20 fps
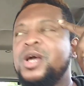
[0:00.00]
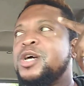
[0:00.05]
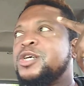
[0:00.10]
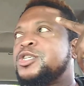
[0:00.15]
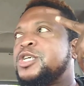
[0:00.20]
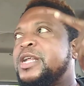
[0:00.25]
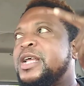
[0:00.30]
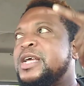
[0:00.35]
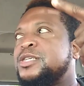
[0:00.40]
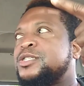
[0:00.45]

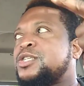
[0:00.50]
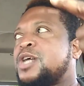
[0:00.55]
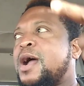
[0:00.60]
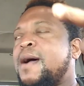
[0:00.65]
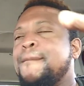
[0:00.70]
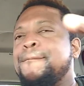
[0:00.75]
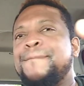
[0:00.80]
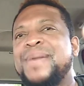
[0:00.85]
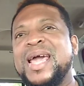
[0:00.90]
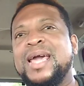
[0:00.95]
So they
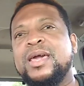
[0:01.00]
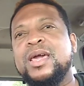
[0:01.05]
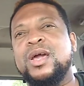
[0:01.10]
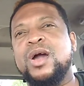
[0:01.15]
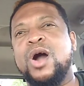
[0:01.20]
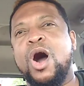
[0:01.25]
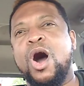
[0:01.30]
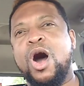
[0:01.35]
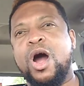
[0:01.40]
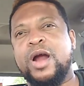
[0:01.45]
start begging
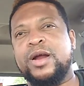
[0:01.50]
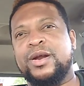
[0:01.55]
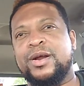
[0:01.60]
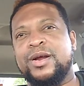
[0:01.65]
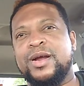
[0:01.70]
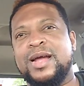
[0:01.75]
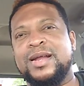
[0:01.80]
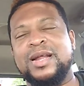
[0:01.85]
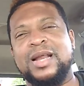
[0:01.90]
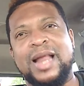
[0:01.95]
harder.
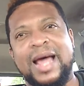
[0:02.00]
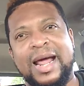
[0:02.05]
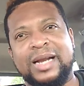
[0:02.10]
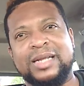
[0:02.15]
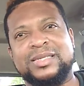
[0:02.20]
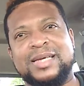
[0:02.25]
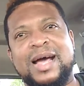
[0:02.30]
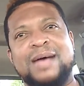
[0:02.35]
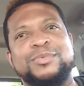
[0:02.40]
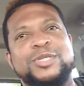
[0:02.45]
And a lot
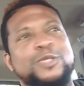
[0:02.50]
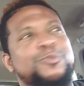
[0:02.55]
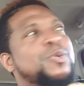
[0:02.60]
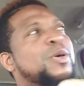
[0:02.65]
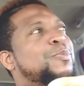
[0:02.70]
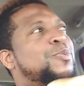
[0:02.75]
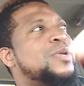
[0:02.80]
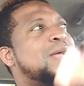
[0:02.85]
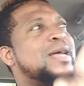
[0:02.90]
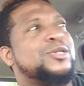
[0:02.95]
of times it's
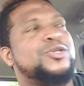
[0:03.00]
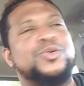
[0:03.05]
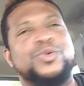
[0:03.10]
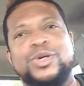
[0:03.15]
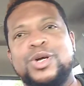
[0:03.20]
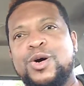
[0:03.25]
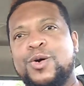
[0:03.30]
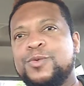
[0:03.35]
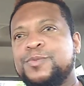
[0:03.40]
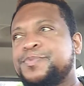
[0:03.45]
people that you
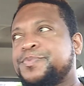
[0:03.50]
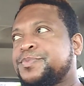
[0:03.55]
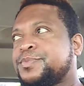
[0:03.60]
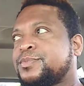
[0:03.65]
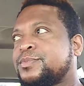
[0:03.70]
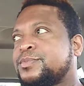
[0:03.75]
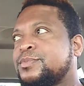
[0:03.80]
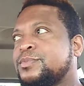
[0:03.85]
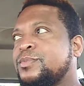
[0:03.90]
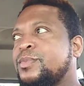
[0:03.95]
know.
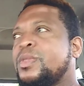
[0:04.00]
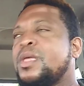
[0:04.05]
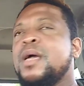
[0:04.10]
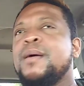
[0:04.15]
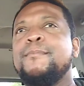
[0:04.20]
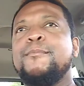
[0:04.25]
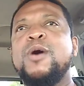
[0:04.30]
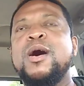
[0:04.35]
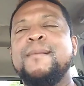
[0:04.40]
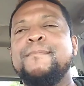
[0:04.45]

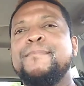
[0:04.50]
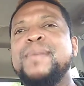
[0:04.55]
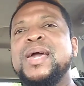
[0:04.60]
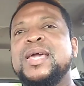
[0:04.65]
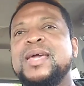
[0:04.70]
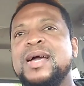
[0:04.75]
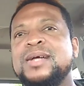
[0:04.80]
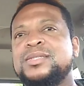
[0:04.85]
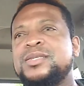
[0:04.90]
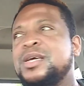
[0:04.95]
Boy, I'm begging,
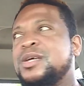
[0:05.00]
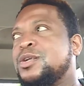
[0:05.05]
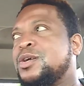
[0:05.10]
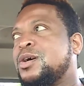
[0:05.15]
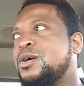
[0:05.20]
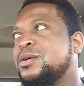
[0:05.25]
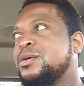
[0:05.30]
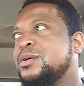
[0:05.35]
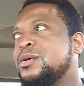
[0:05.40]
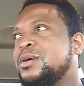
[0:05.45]
your thing
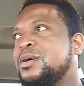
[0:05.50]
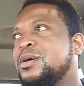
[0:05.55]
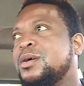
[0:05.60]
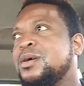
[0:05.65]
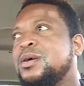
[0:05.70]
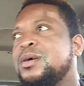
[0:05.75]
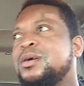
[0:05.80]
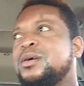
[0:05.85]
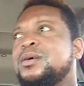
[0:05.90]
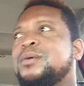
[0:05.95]
now.
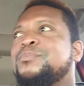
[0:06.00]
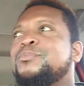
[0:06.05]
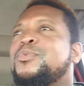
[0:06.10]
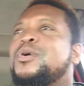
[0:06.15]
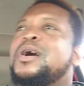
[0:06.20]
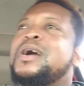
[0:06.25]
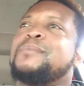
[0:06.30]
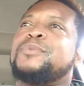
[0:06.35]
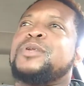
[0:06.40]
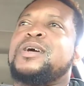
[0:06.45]

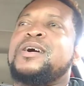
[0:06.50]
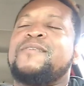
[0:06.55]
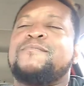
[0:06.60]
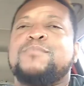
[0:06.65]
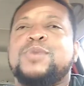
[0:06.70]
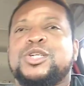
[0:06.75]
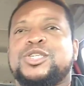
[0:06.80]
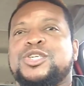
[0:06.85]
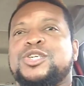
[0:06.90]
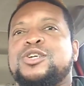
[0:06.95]
Boy, I mean, I have
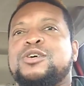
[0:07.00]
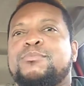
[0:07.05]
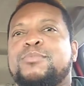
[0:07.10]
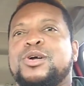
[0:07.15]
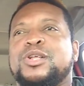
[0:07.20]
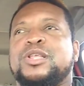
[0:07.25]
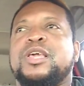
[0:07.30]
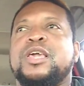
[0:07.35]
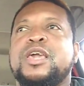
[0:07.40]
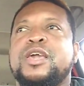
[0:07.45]
much enough,
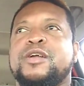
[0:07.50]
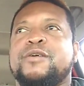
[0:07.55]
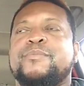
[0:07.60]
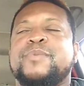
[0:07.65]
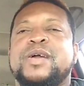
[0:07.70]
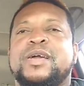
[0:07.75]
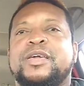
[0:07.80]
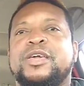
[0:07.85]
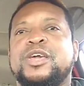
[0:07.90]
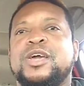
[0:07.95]
but here,
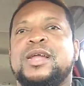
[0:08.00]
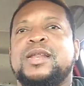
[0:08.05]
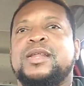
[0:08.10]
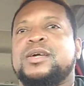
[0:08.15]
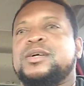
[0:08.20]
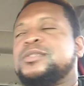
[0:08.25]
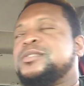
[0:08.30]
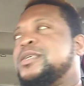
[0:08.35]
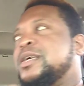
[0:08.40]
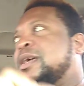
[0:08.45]
me I give you a
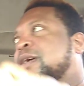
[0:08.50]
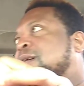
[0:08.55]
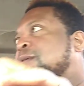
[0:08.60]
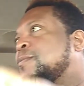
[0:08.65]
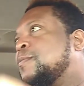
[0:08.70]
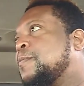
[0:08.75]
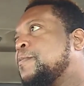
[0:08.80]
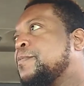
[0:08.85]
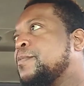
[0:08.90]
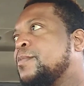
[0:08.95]
little thing.
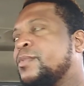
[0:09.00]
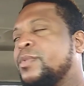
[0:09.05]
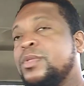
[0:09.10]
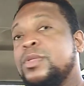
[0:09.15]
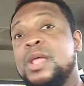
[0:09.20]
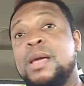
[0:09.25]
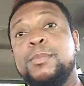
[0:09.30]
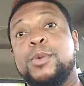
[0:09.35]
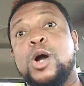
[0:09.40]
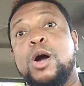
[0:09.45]

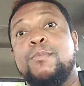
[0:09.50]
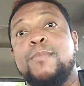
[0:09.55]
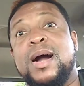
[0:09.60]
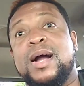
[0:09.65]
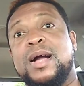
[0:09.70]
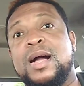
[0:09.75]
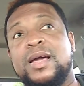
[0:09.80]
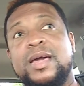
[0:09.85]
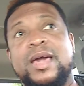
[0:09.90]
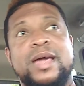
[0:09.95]
Them come
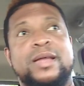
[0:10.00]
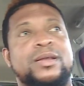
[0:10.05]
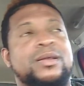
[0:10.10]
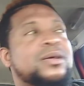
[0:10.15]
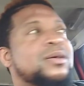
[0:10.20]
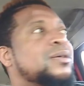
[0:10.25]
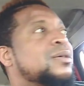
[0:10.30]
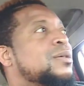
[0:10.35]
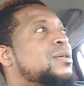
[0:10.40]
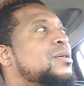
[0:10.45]
back again.
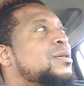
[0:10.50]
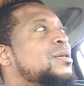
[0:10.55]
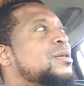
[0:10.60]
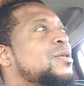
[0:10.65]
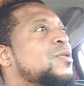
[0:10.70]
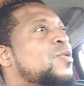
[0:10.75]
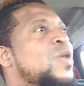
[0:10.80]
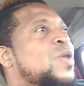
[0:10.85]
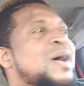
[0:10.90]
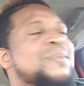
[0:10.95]

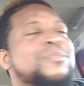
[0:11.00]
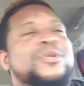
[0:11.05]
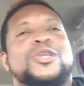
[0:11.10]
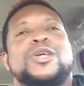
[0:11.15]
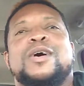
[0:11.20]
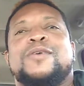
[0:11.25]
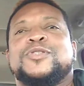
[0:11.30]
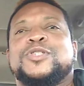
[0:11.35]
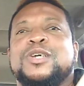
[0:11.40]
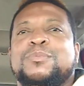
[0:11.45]
Well, I mean,
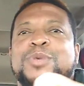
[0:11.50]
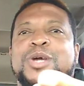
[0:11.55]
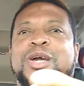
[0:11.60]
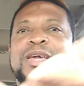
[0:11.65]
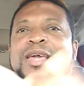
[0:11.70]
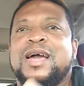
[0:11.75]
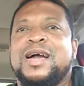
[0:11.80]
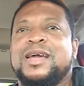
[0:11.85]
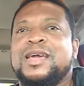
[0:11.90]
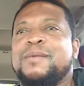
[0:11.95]
I have something you
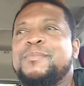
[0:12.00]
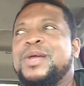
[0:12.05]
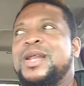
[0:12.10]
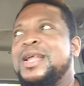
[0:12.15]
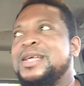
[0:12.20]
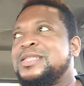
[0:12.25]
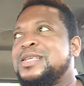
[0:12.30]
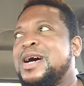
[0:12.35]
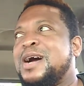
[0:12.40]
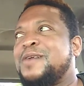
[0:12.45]
can give me.
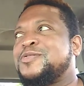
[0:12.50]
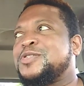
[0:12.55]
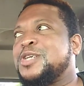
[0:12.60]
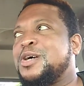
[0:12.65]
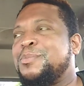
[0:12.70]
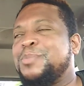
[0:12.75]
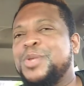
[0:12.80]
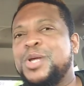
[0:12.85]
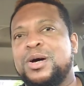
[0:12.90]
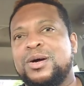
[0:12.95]
Let off
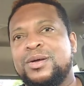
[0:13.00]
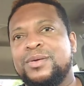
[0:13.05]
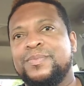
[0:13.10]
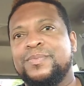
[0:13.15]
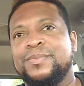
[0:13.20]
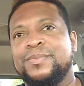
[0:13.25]
something now.